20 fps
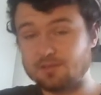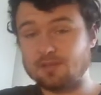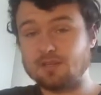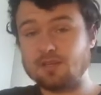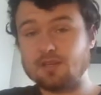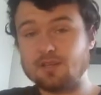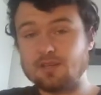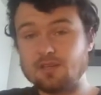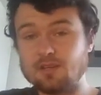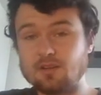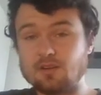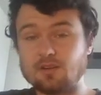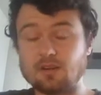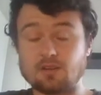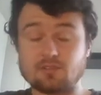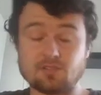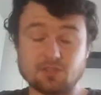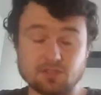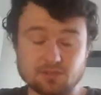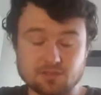Because I used to
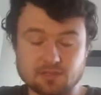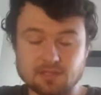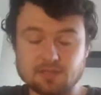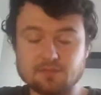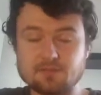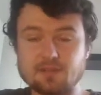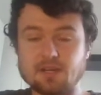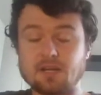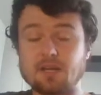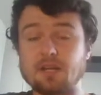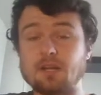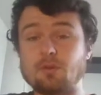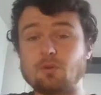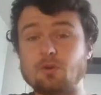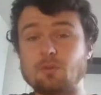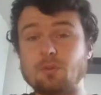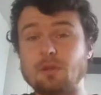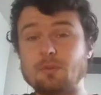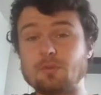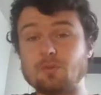live in an area where people
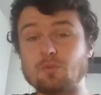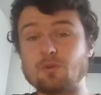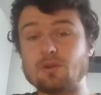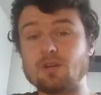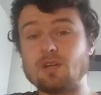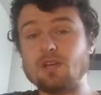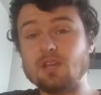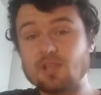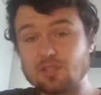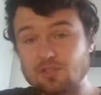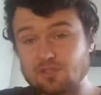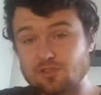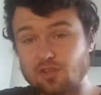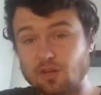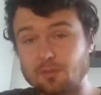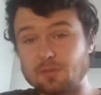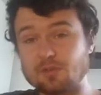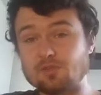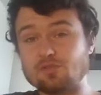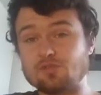were snobby and
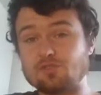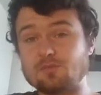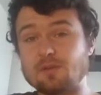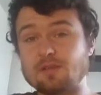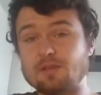judgmental